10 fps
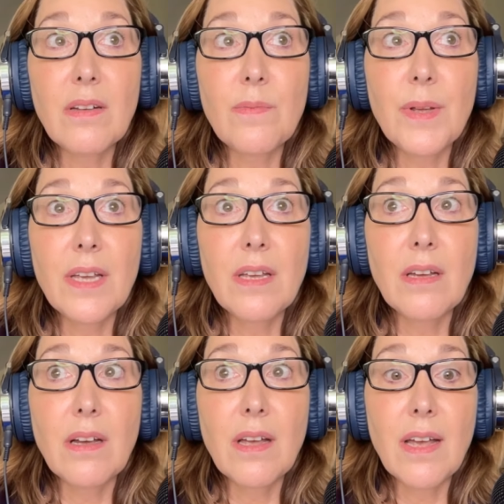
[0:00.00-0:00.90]

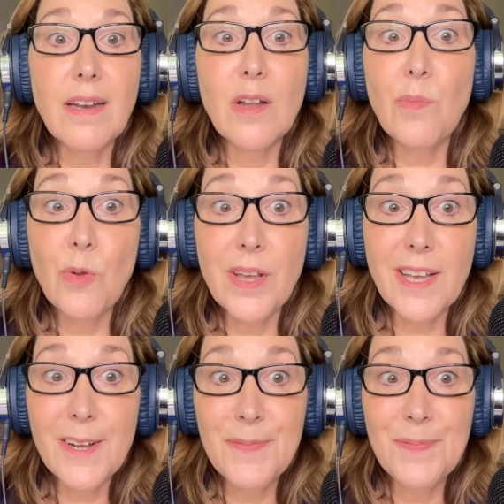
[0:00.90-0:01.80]
being an
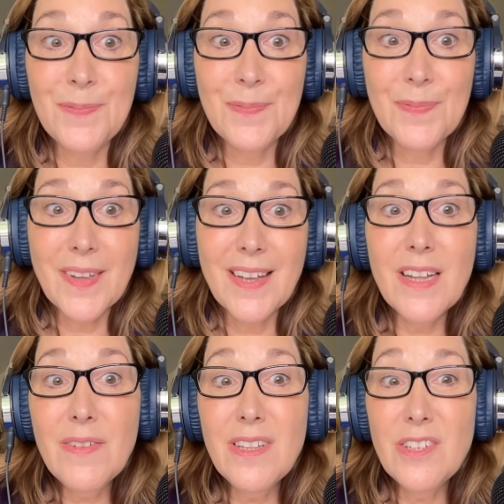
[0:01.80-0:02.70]
employee. And
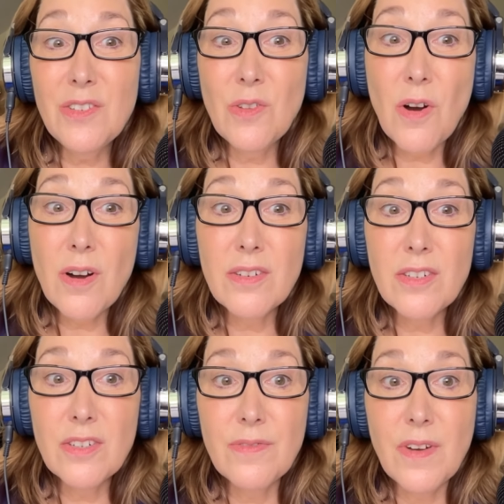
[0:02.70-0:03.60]
even in these
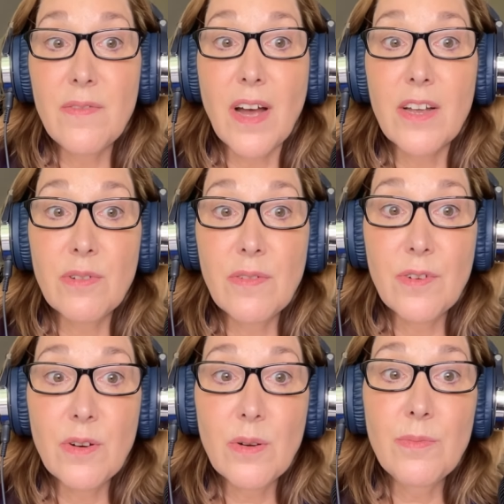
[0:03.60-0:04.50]
large advisory
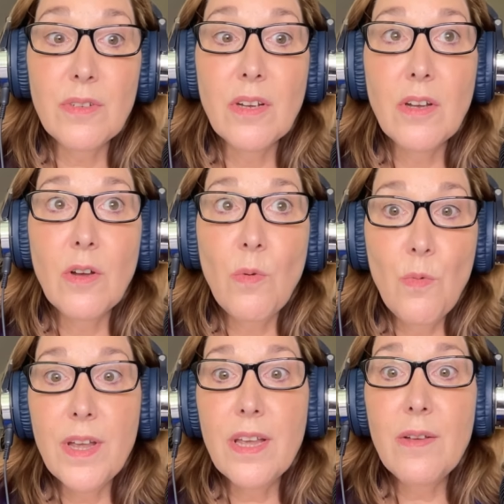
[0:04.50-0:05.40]
firms,
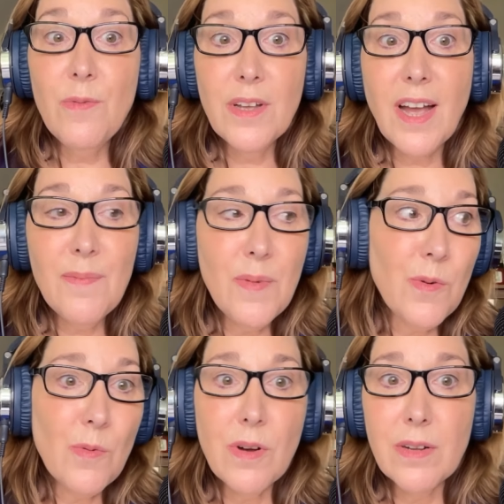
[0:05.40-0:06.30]
I
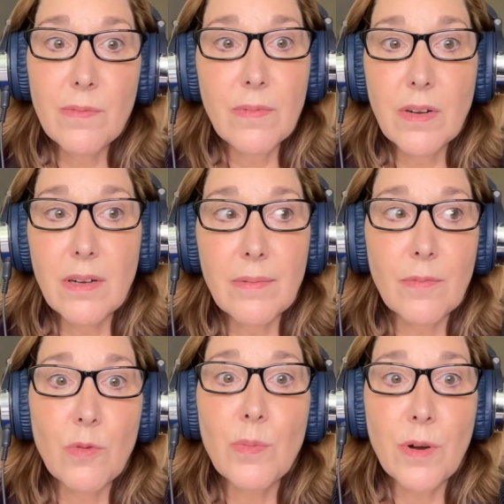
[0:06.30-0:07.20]
remember one
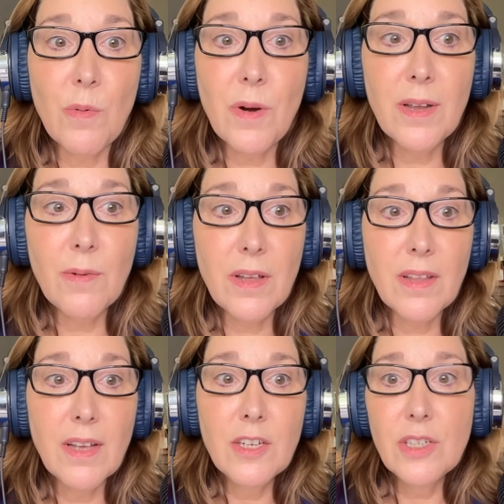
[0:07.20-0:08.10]
group we were working with,
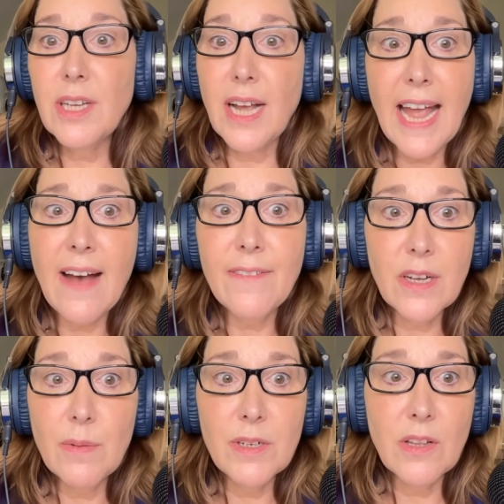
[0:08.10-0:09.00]
she's like, I have to
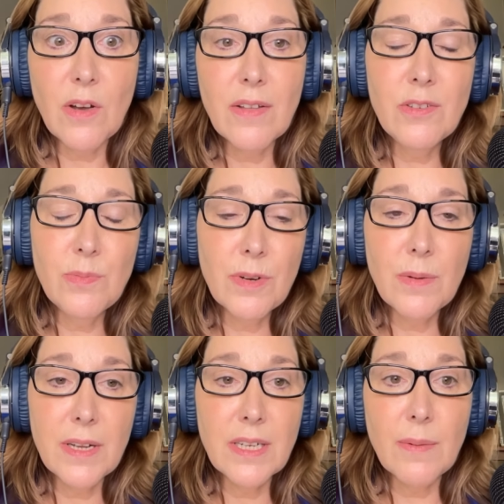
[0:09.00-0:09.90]
come into the office. This is
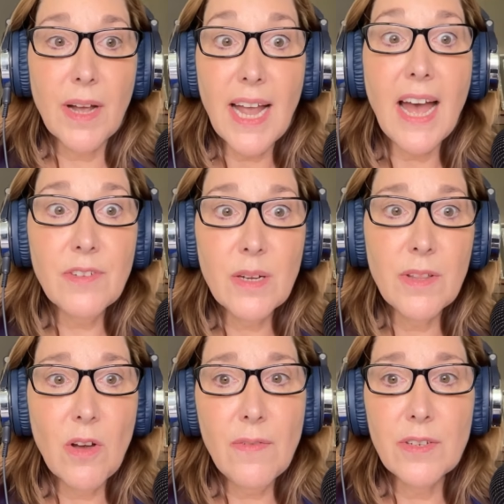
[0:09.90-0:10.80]
pre-pandemic. I have to come in
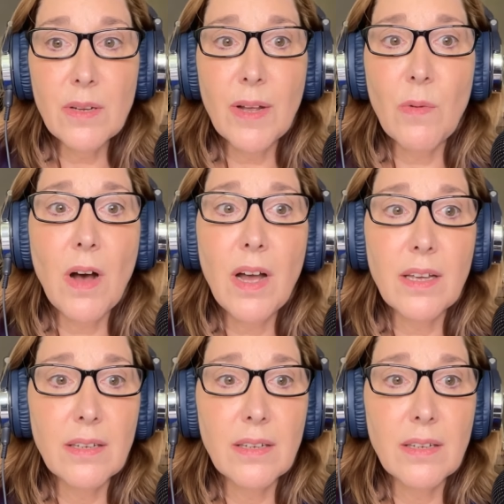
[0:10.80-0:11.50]
the office. I'm like, why?